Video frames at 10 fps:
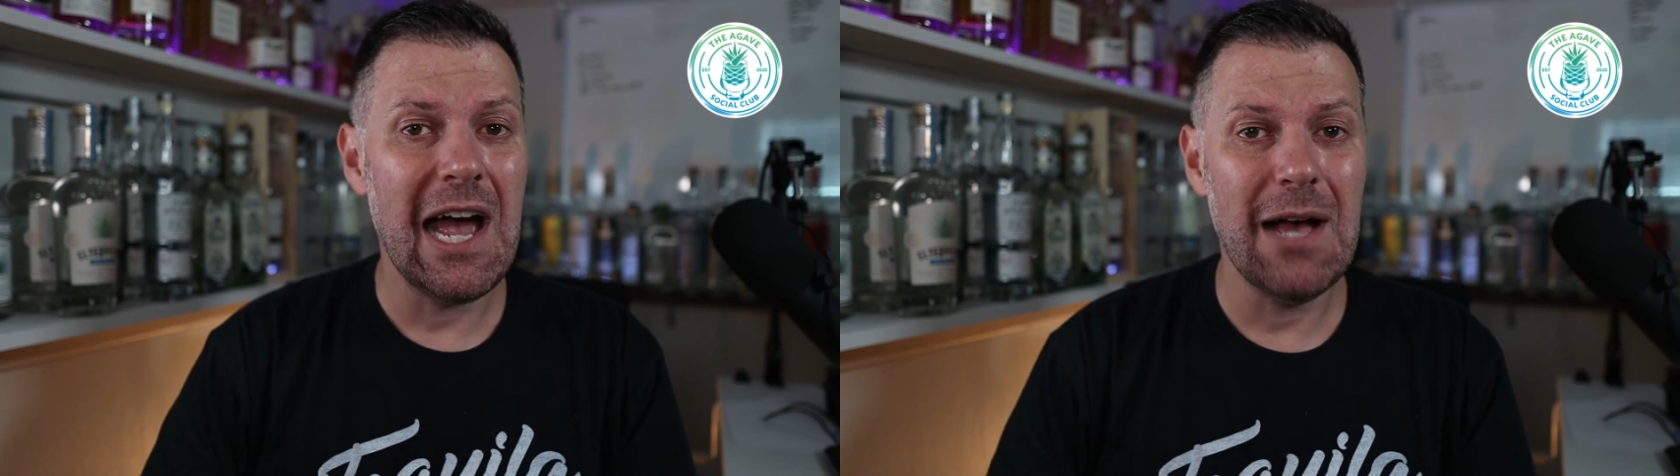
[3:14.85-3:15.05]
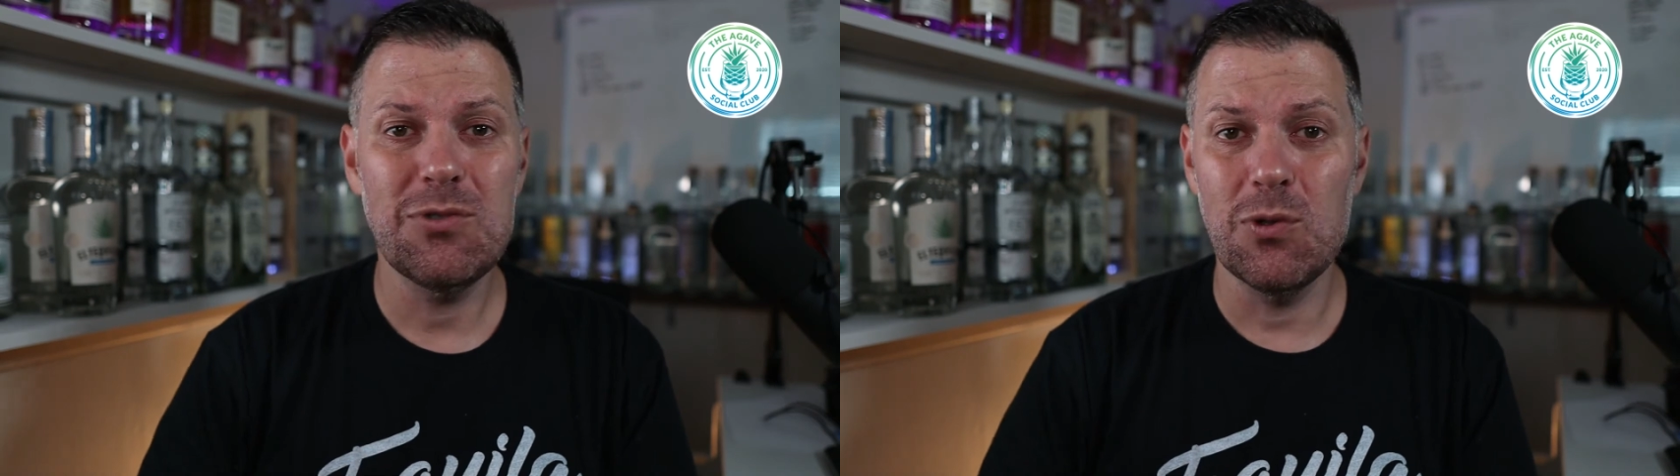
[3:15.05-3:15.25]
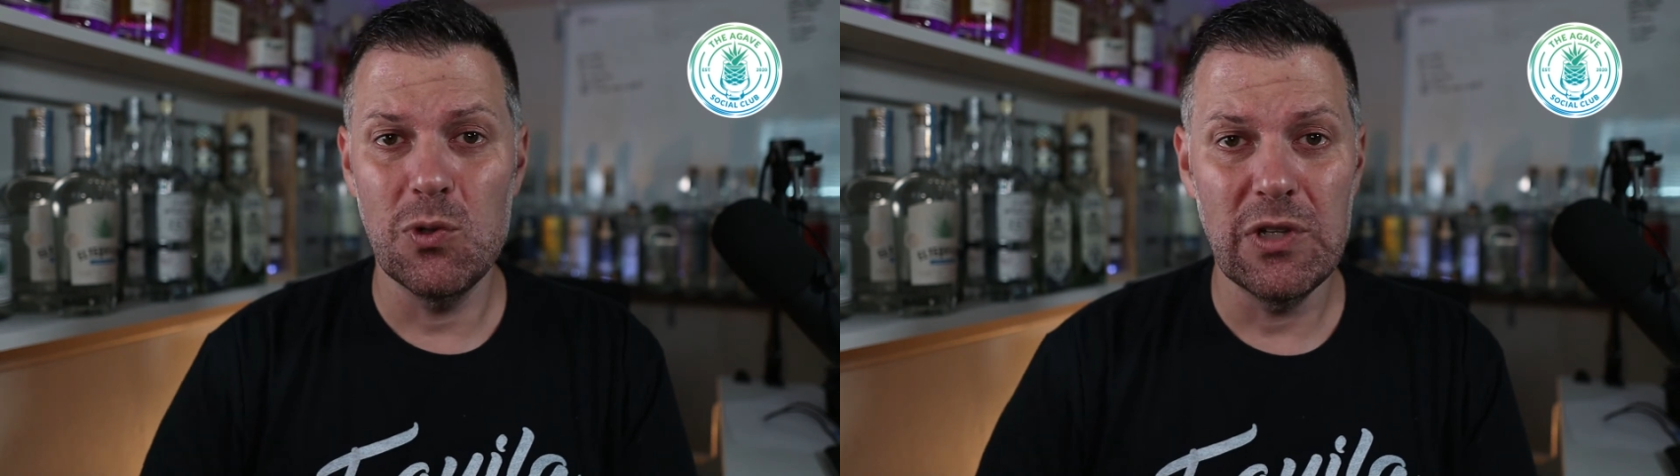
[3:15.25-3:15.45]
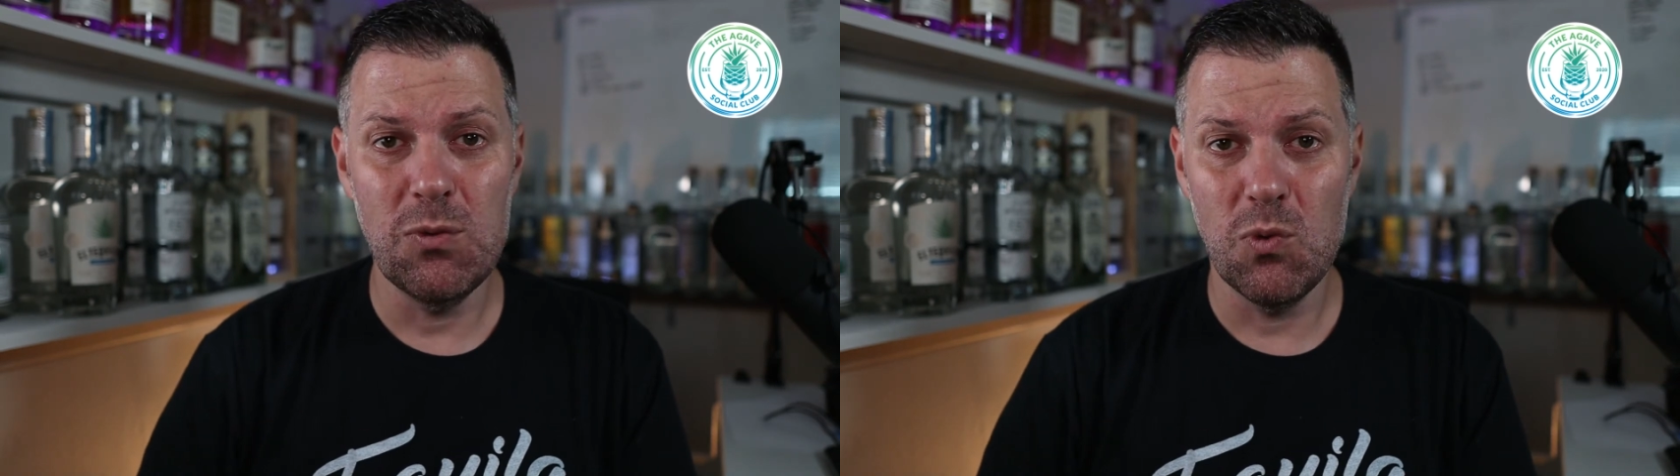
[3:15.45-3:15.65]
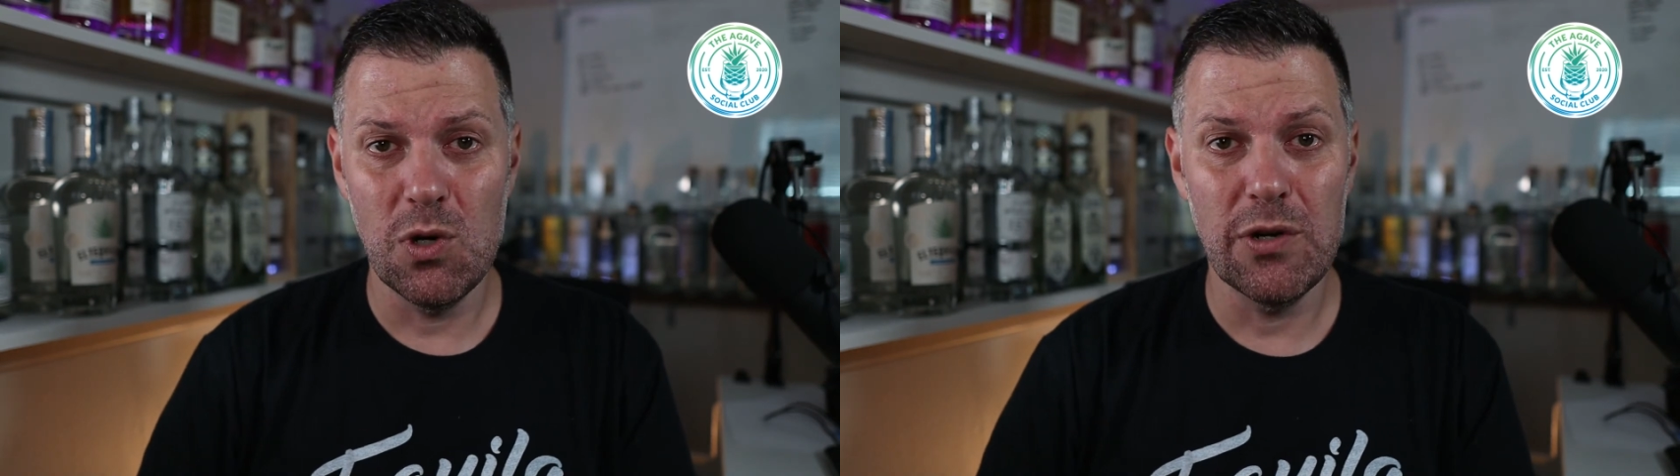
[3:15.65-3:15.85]

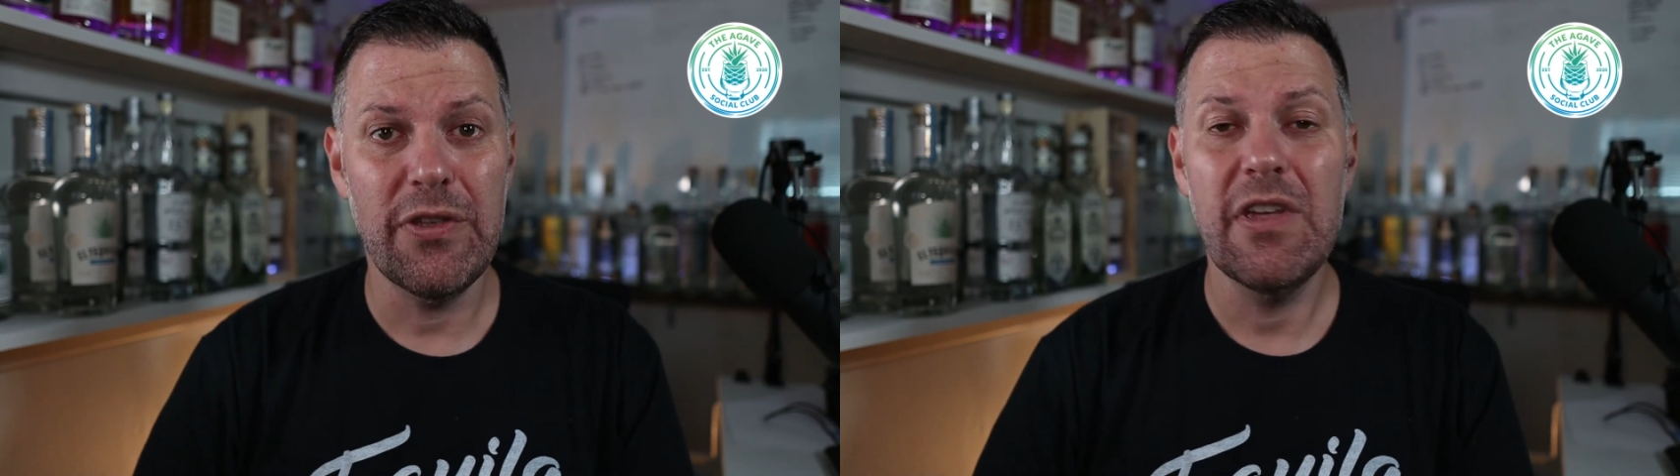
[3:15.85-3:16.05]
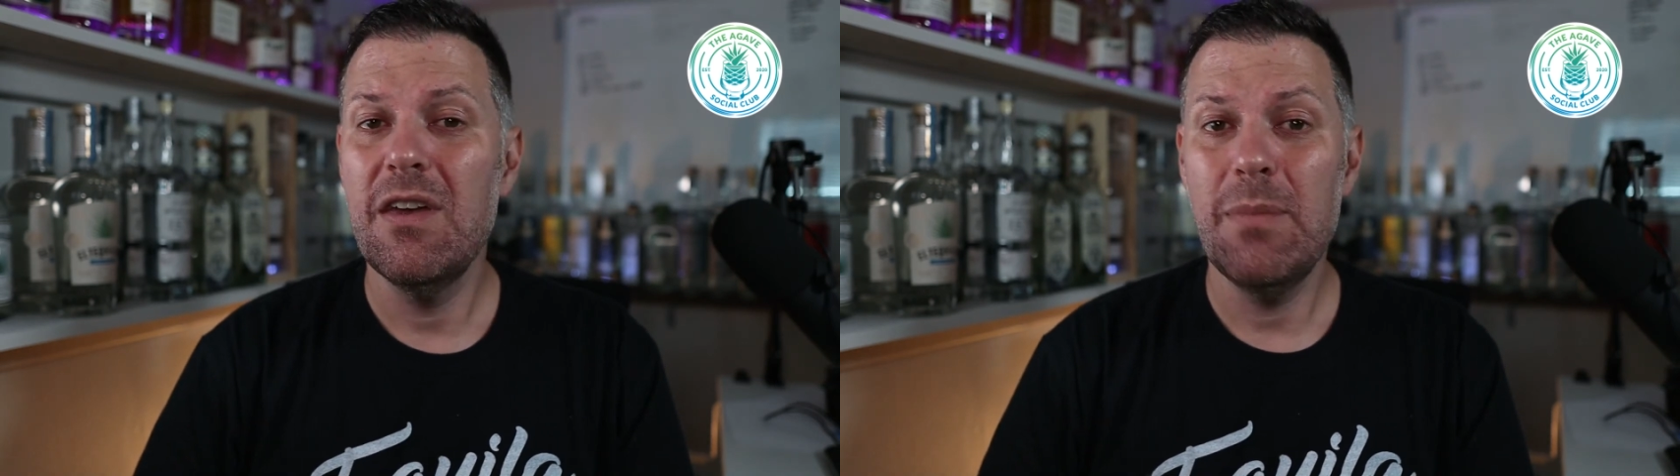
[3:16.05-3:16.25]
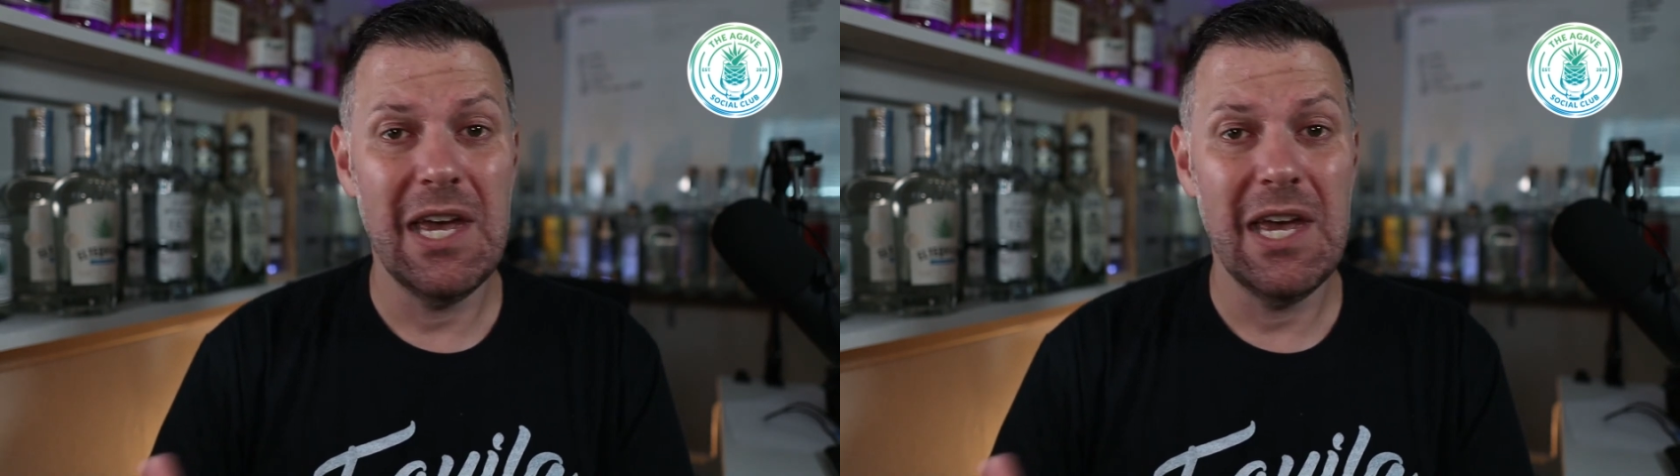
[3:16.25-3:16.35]
absolutely worth